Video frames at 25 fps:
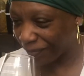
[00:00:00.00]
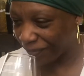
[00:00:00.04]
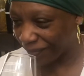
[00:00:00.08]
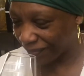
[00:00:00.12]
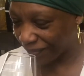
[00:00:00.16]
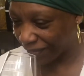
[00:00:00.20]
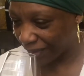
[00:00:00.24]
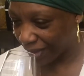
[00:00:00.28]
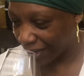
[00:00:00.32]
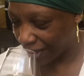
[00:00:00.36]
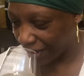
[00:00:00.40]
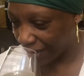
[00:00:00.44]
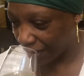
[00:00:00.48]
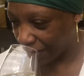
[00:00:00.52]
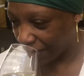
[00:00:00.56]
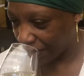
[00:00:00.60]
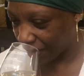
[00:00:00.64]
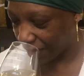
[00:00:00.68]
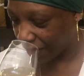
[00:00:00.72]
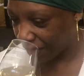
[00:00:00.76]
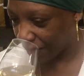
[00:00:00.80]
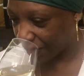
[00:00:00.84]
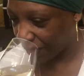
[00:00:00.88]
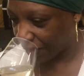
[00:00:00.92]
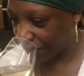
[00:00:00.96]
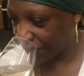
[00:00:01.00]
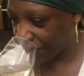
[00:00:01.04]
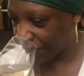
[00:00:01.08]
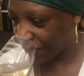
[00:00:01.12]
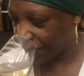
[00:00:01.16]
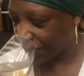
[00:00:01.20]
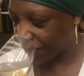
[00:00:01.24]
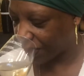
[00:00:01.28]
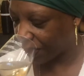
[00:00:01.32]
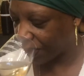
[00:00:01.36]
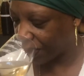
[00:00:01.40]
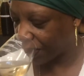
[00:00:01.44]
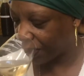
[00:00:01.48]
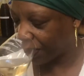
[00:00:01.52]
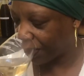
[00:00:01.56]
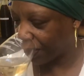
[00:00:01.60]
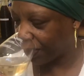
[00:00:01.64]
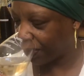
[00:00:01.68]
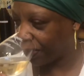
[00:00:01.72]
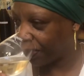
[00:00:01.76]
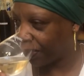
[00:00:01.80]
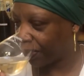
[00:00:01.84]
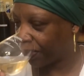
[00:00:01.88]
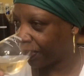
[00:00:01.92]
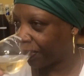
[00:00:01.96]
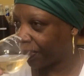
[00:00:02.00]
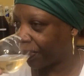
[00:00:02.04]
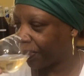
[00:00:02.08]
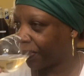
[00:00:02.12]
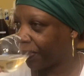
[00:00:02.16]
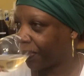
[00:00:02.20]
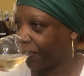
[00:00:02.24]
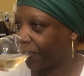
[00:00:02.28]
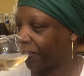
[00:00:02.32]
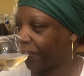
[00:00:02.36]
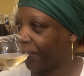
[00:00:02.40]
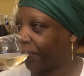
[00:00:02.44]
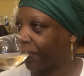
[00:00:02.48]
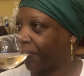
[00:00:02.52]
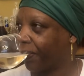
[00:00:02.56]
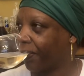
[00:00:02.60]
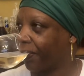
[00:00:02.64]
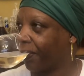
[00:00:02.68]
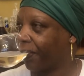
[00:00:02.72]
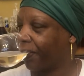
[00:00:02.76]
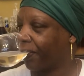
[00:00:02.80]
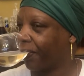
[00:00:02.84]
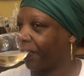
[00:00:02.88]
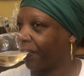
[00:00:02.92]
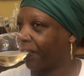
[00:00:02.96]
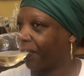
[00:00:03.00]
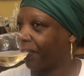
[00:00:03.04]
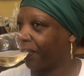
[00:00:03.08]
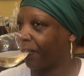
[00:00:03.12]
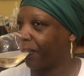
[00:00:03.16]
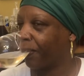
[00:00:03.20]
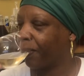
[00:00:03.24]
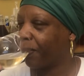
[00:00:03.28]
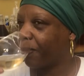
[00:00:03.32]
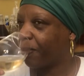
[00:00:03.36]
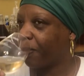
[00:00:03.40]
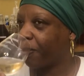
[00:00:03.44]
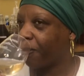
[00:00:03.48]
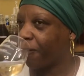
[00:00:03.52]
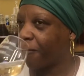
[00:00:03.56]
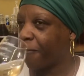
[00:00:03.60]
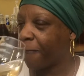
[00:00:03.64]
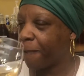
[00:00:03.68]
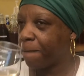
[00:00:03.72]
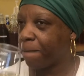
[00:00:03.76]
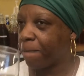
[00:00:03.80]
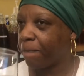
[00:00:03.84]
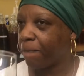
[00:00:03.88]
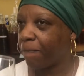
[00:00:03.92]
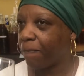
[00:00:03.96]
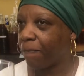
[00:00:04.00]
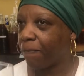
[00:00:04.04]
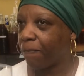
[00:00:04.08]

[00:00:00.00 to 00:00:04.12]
Nobody speaks.